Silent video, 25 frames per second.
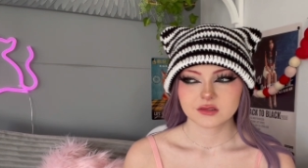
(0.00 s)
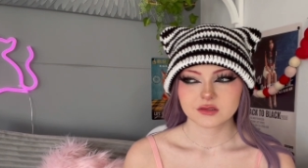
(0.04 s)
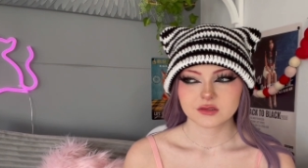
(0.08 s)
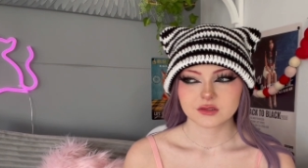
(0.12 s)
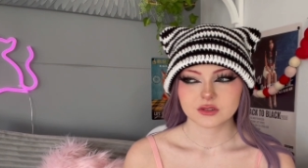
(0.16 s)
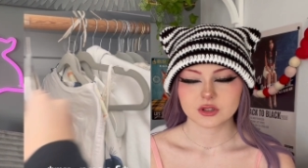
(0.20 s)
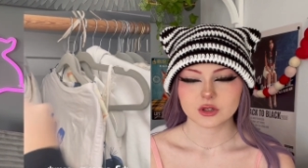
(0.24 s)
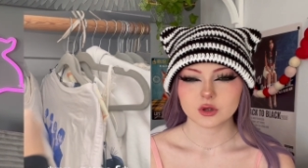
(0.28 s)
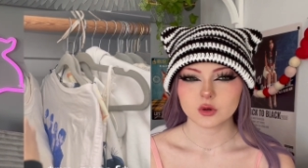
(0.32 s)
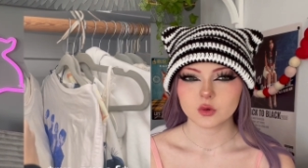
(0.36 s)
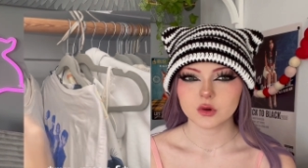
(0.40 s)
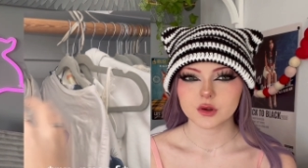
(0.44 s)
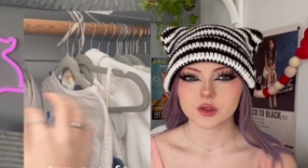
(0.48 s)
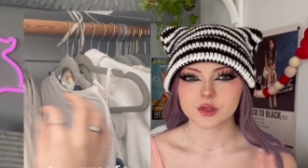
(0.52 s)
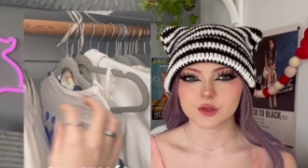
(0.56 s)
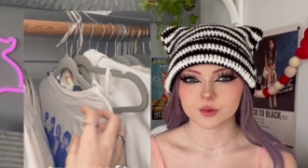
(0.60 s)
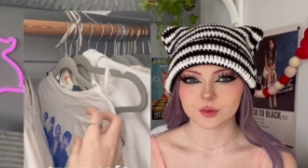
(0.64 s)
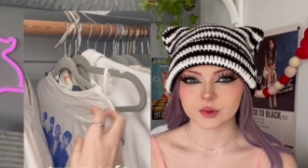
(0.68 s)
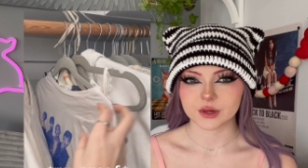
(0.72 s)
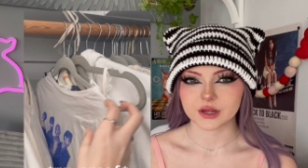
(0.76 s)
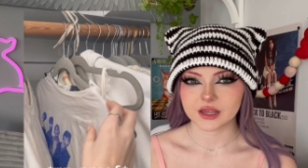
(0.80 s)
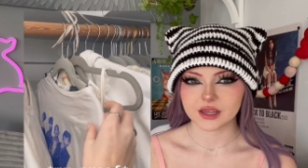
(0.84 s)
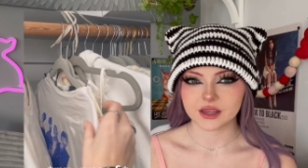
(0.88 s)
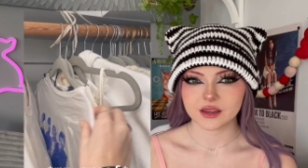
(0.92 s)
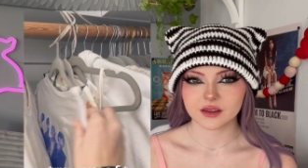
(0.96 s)
two or
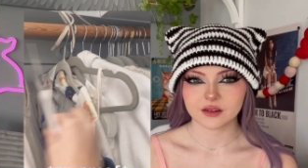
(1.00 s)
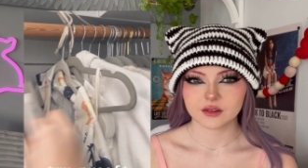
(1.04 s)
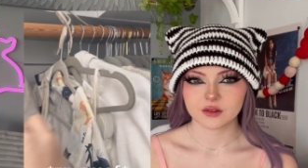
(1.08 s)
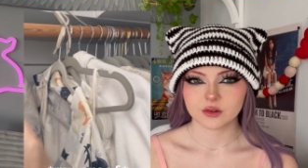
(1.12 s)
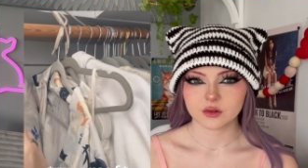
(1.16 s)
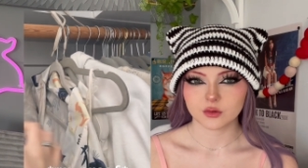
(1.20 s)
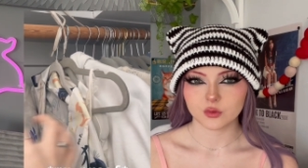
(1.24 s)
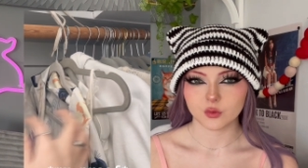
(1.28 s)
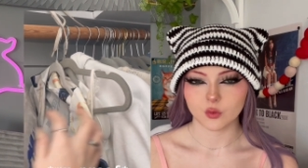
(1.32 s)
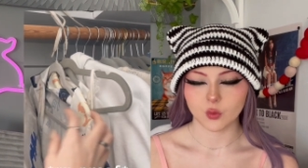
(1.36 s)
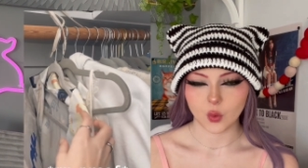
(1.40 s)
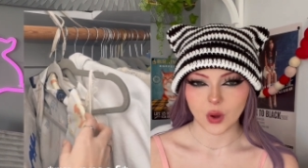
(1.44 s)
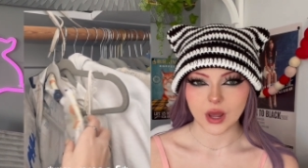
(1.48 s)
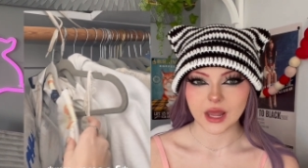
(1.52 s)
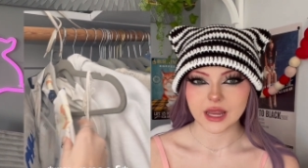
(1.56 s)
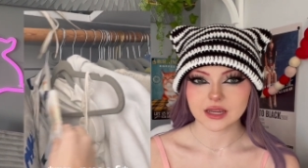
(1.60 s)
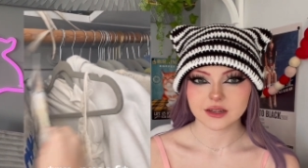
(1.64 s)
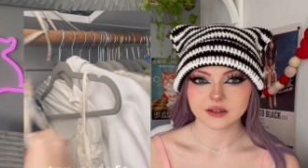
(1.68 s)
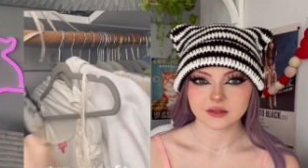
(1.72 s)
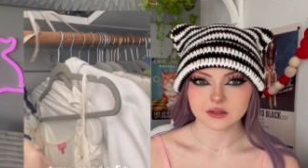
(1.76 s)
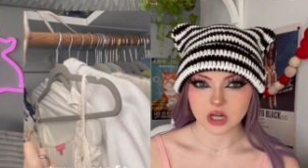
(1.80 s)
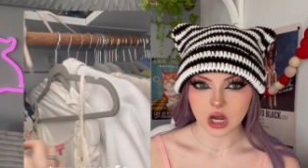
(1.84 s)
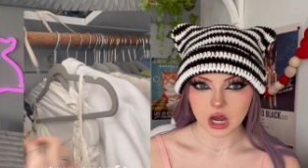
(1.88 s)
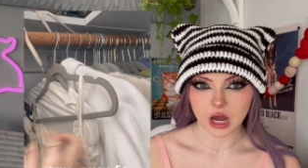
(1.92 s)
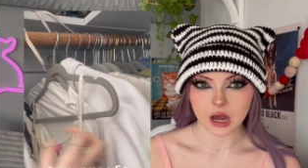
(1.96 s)
three white
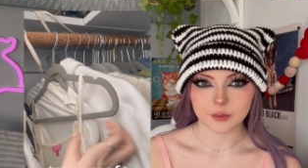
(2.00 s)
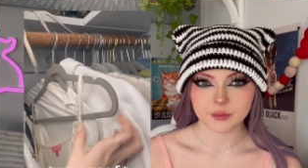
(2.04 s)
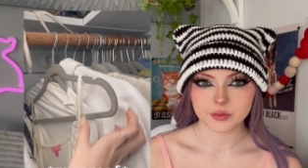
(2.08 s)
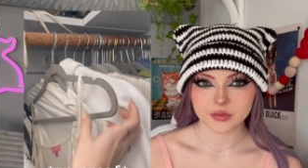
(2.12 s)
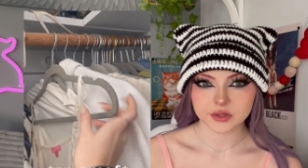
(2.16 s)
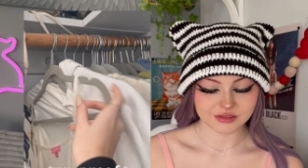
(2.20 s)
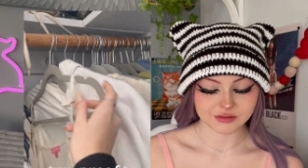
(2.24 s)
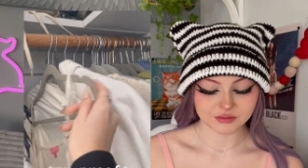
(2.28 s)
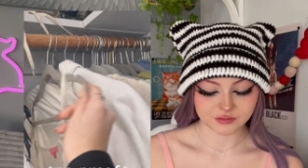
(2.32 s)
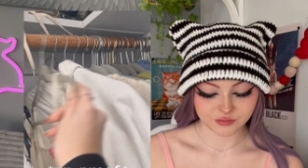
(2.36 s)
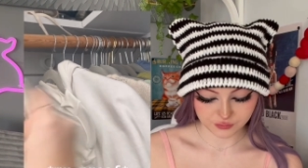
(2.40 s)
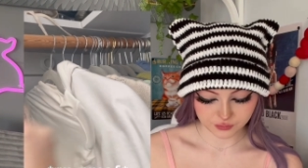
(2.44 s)
tops.